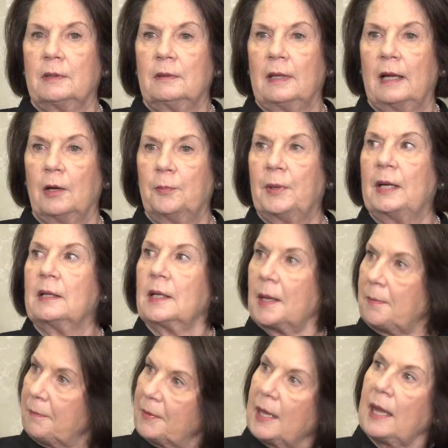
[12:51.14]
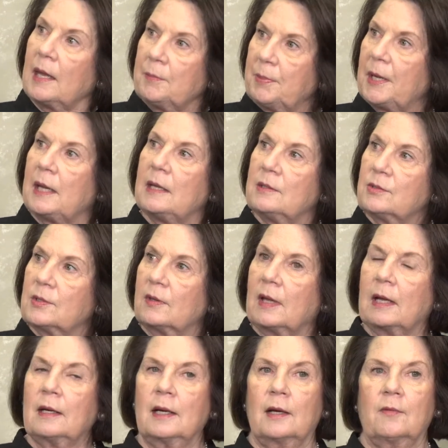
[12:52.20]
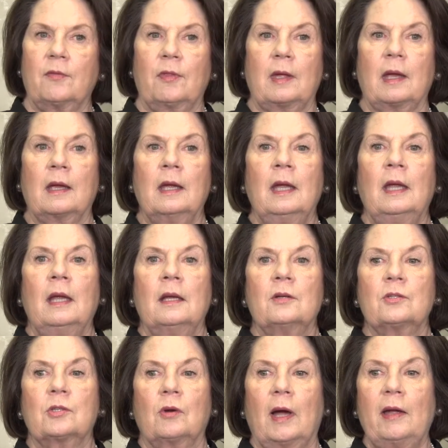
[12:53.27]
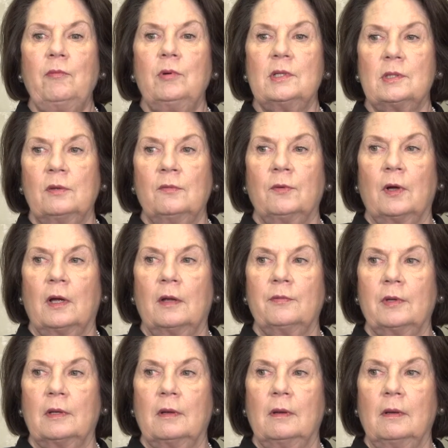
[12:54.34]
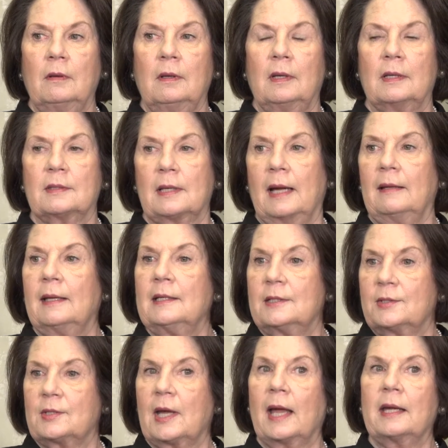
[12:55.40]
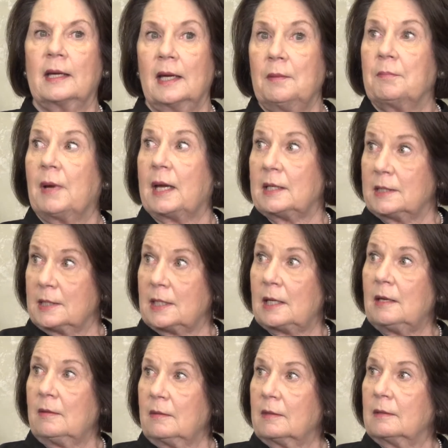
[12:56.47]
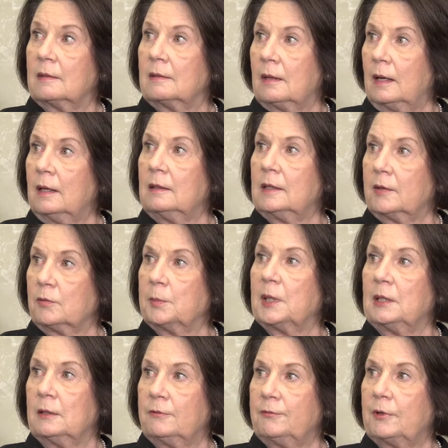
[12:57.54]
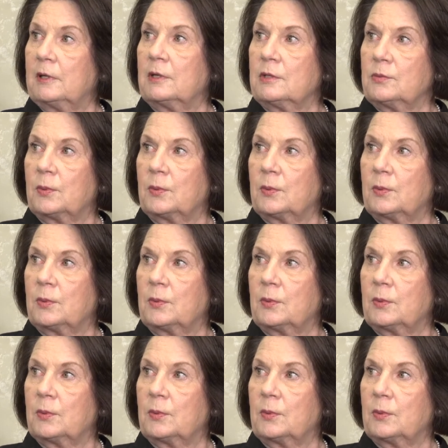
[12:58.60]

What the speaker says: help on campaigns and that kind of thing. So I was involved, I like to say I cut my teeth on governmental affairs when